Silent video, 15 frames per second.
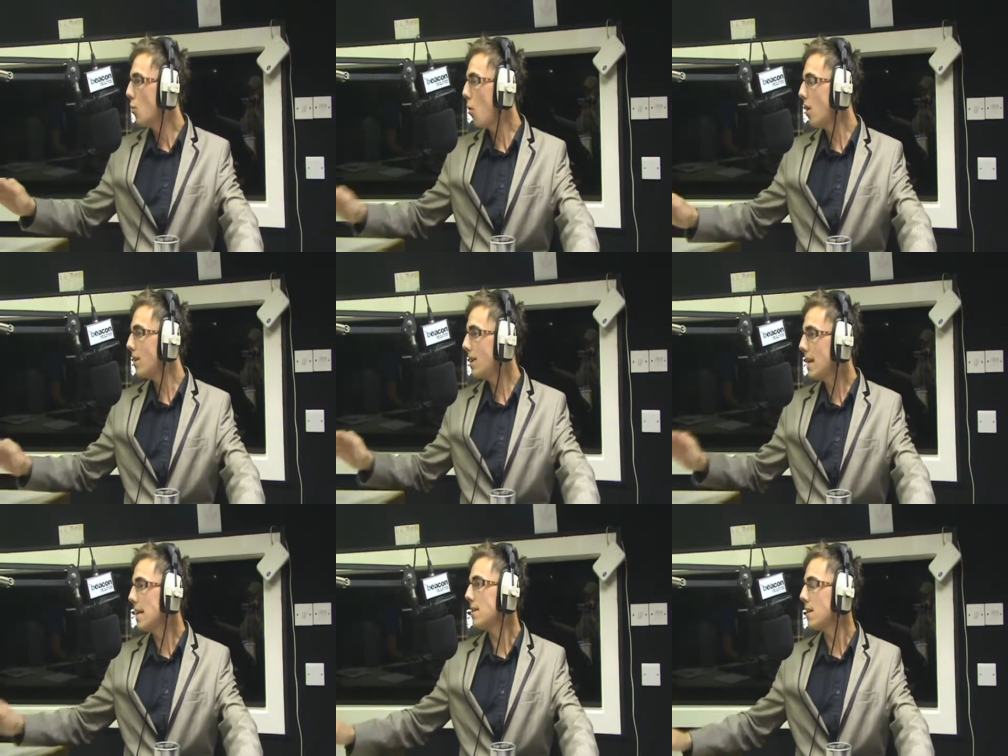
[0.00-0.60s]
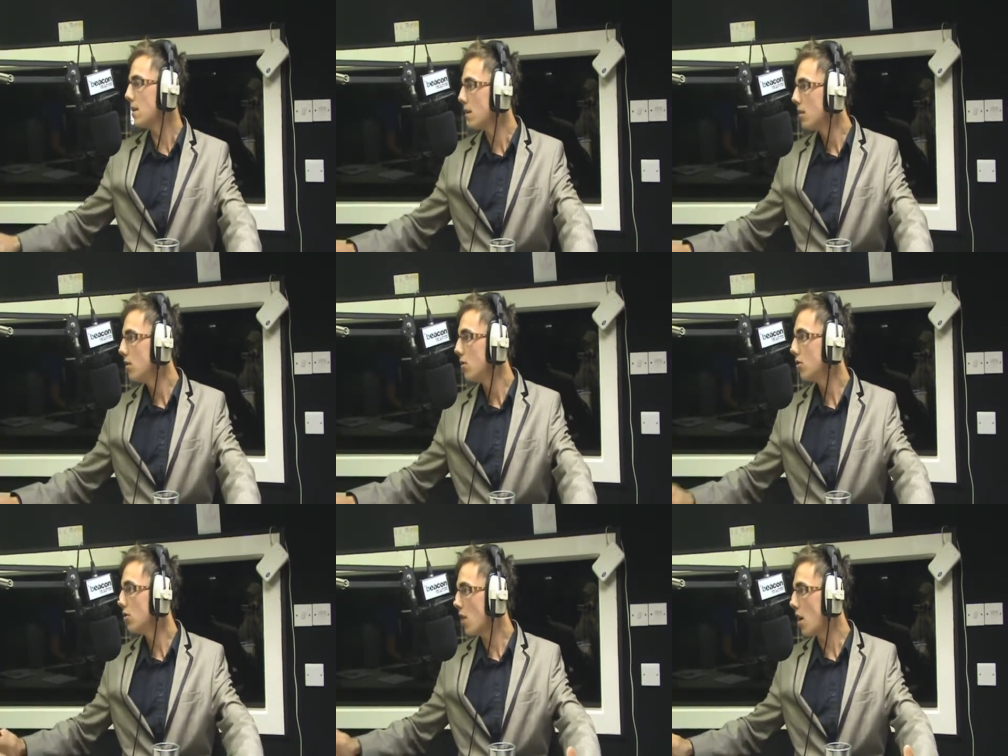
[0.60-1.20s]
what letter
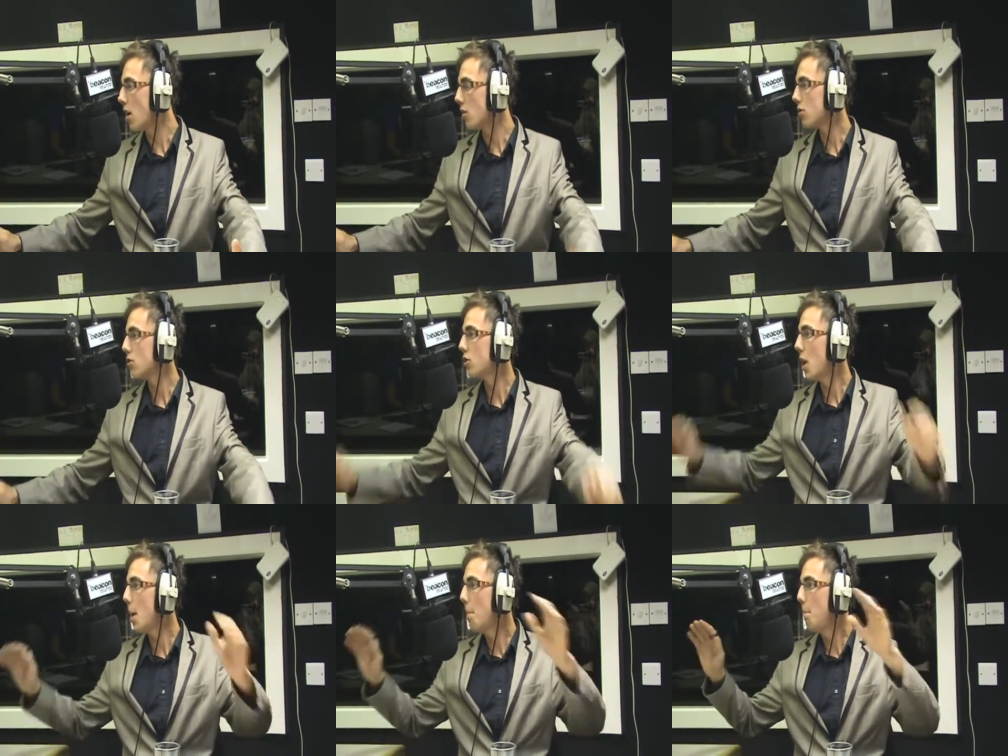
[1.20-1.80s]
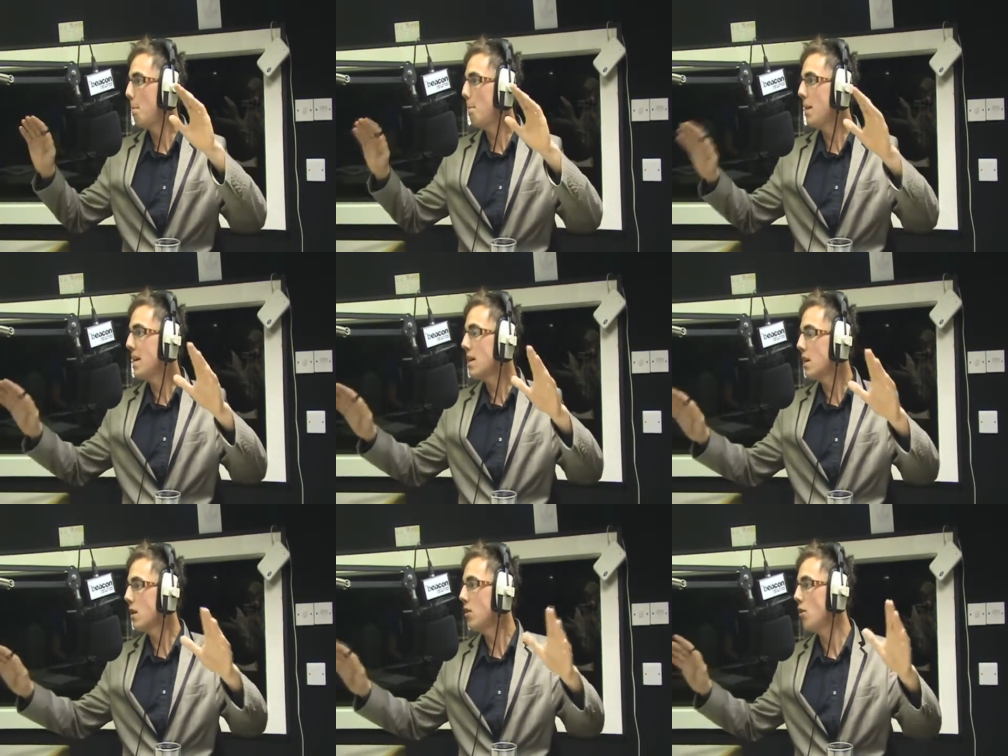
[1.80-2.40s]
starts
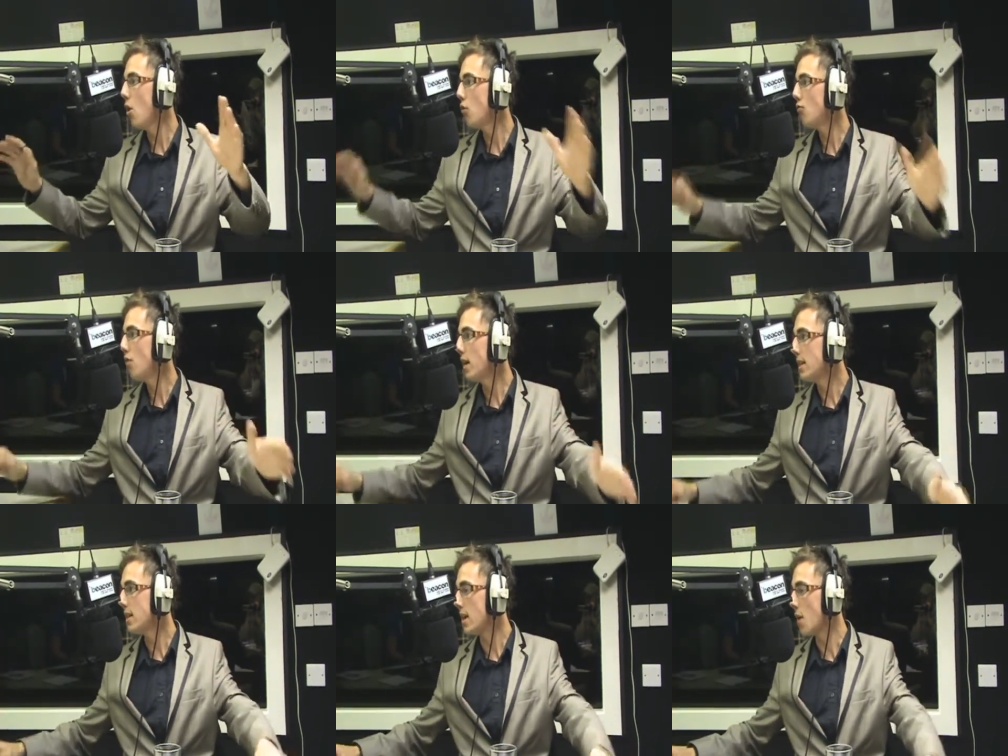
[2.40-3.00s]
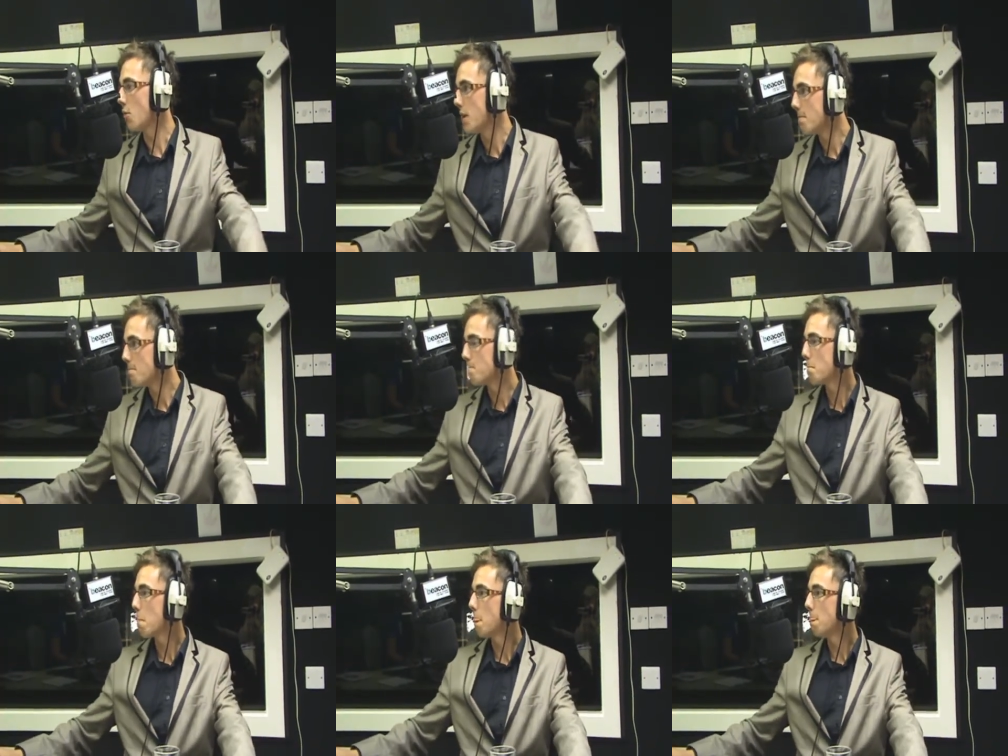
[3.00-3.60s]
Beacon Radio?
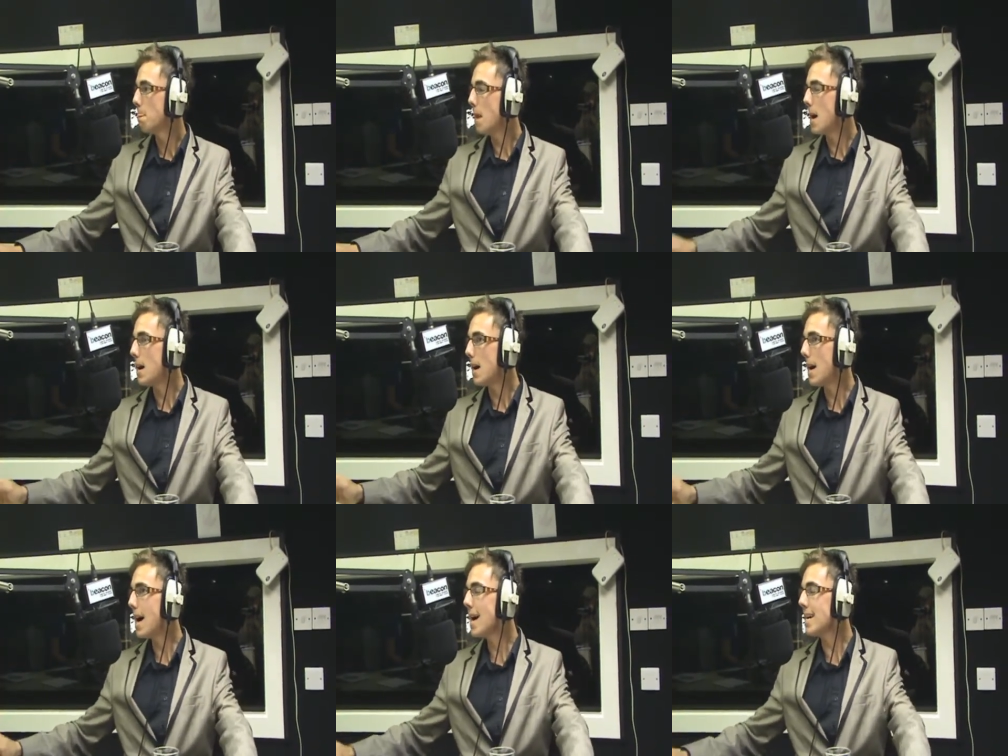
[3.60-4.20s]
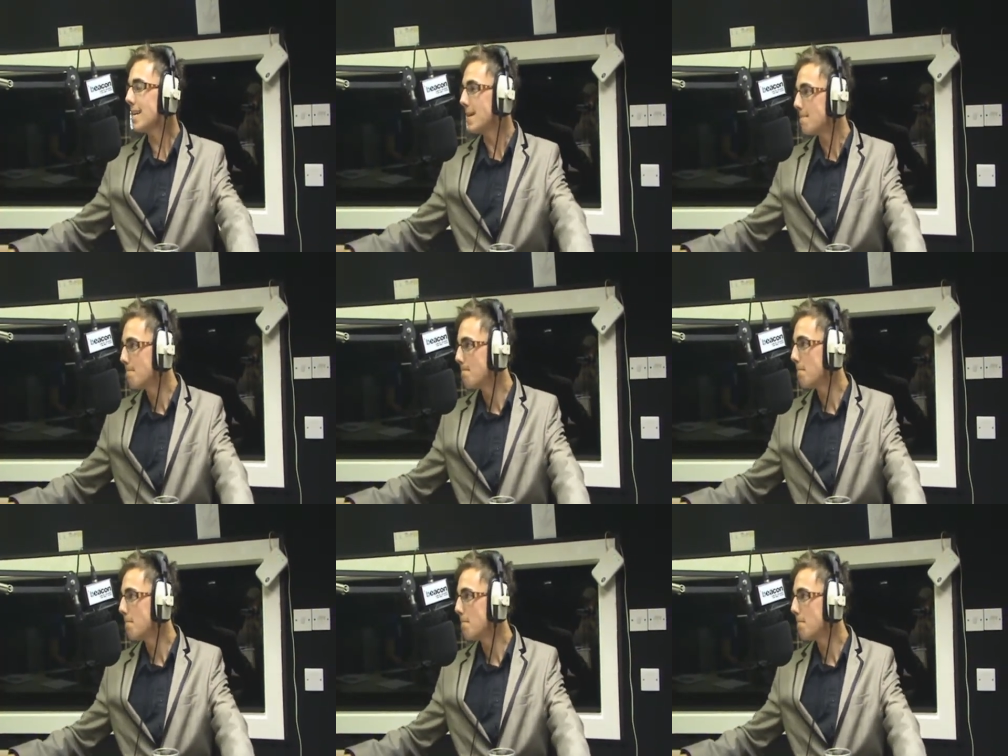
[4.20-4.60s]
A.